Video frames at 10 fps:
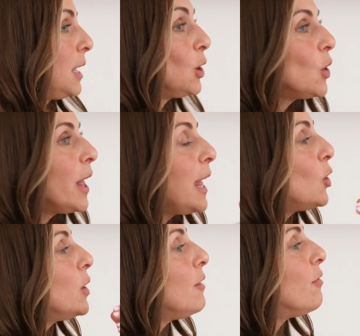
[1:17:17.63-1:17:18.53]
It'll
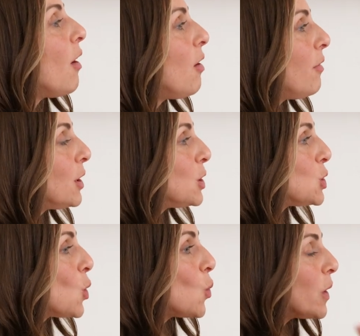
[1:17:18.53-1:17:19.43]
evolve on
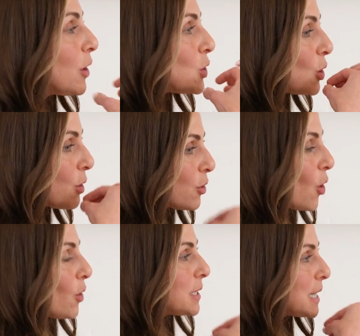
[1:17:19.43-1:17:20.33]
its own when there's an
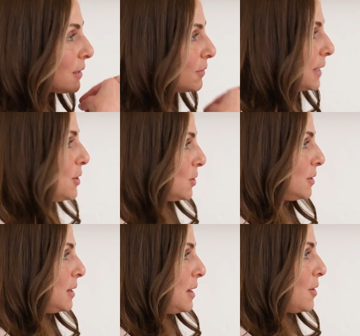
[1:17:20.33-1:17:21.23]
authoritative
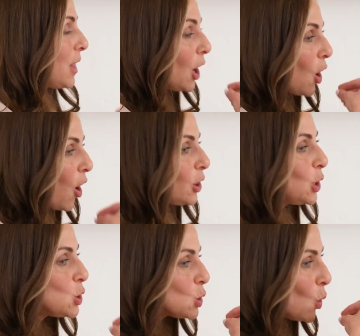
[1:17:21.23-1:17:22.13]
leader. That
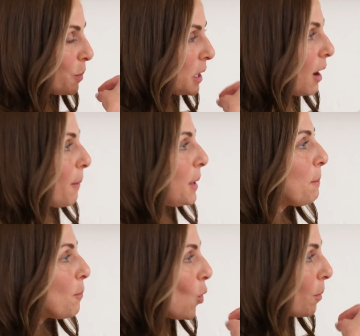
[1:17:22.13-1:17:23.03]
godly soul
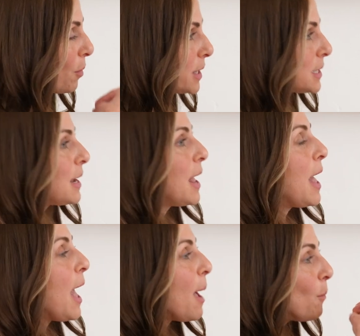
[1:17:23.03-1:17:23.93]
becoming more present
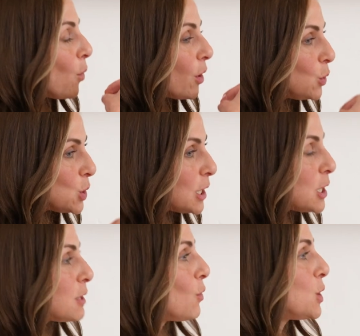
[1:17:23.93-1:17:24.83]
and more using
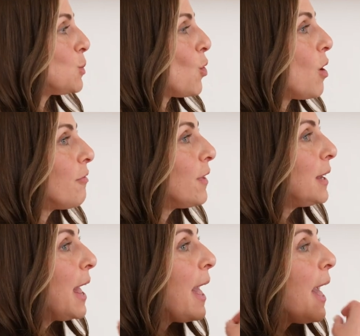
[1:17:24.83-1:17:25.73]
its voice more often,